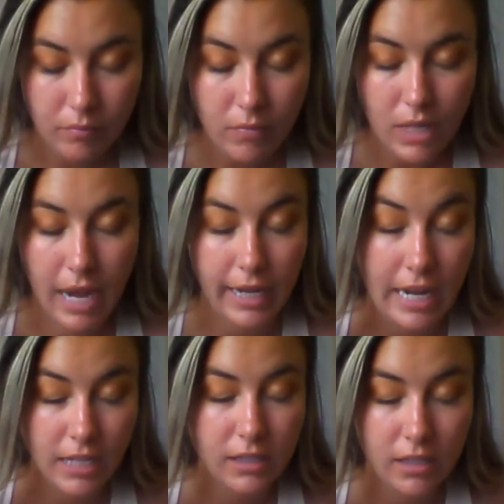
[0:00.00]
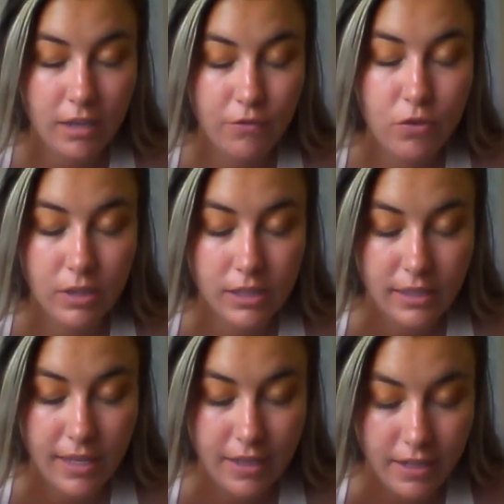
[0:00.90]
I can't see if you can
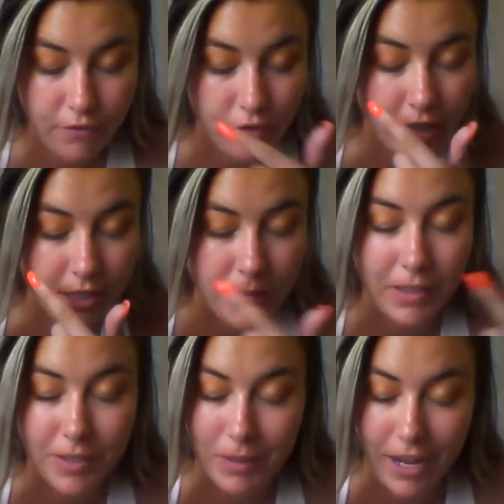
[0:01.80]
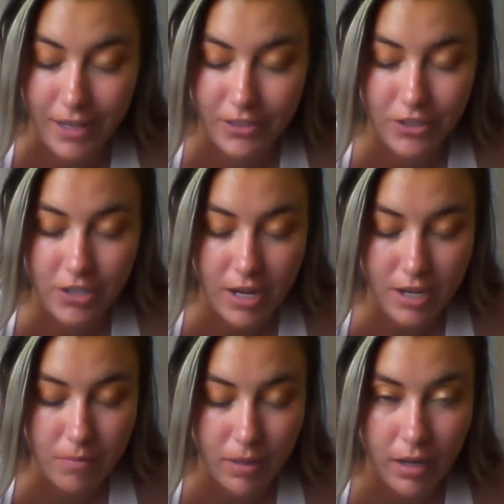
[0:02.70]
see the difference because my eyes are
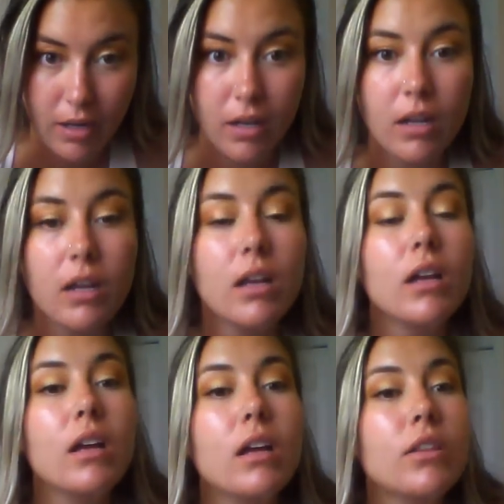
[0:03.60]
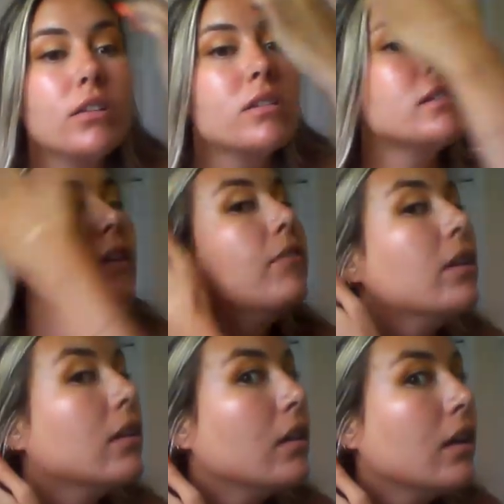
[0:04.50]
shut, but they're
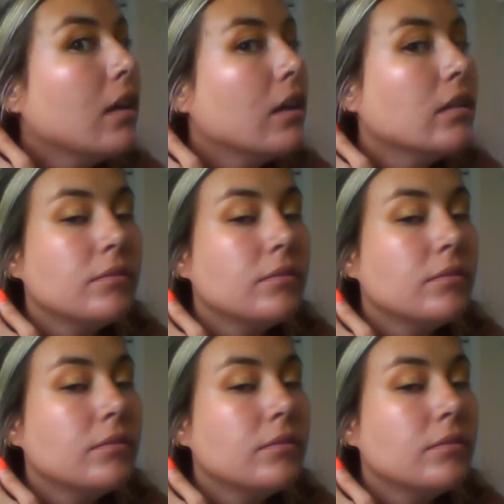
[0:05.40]
definitely